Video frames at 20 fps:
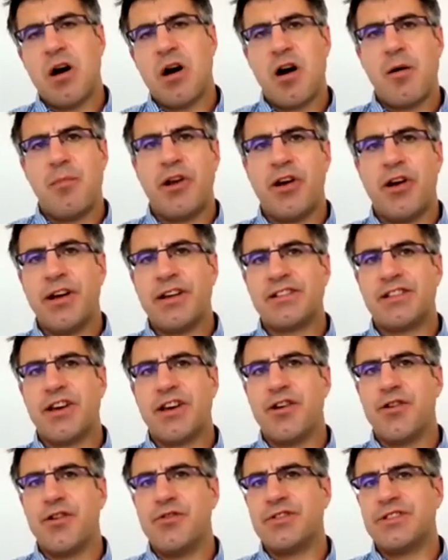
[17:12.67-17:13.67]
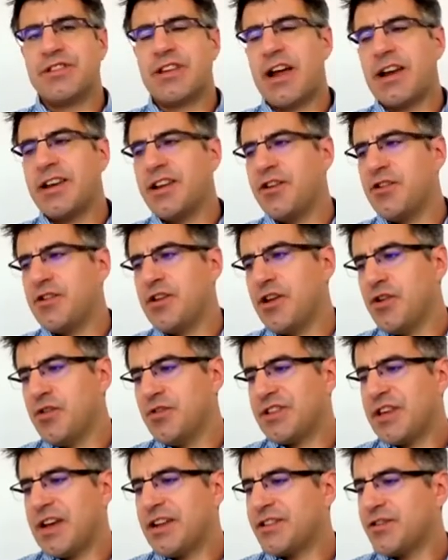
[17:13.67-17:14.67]
harmonize those and you
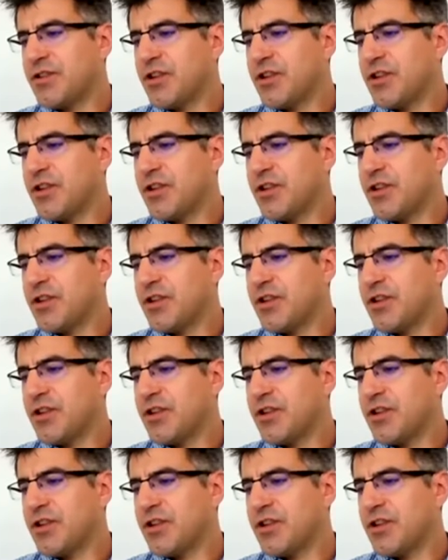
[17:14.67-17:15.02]
use that